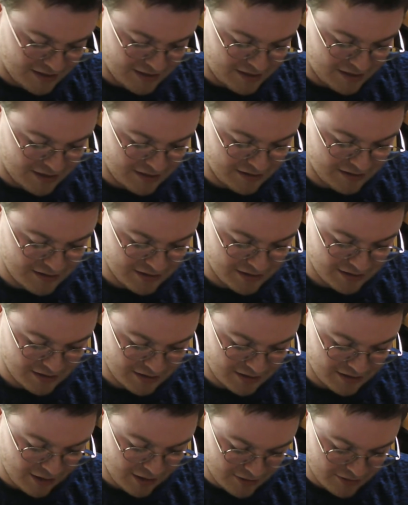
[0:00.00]
Here's
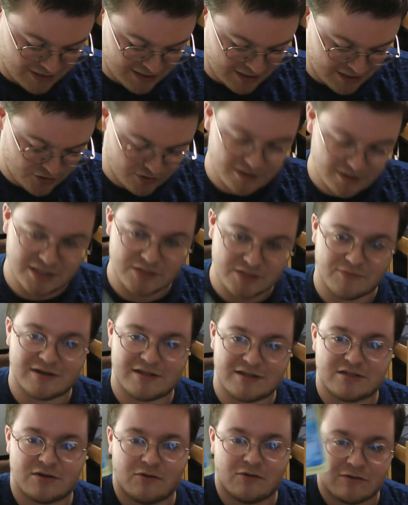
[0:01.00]
another Seadra. This one
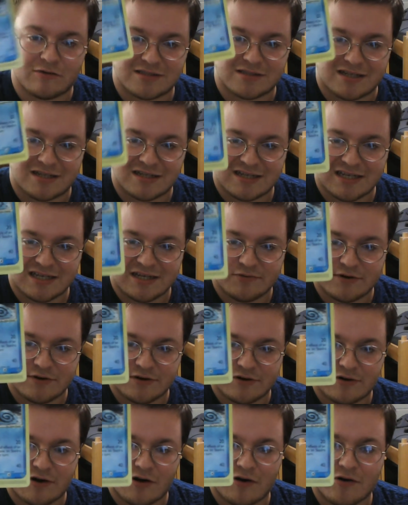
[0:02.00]
is, of course, an e-reader
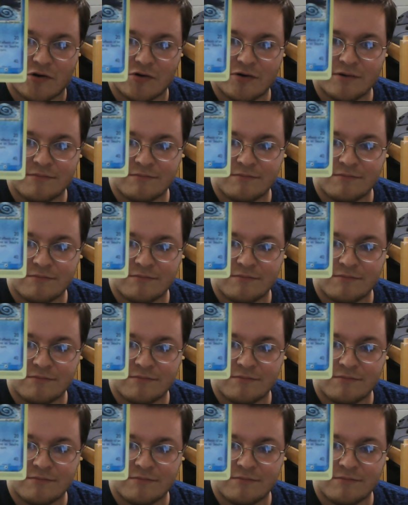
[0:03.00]
card.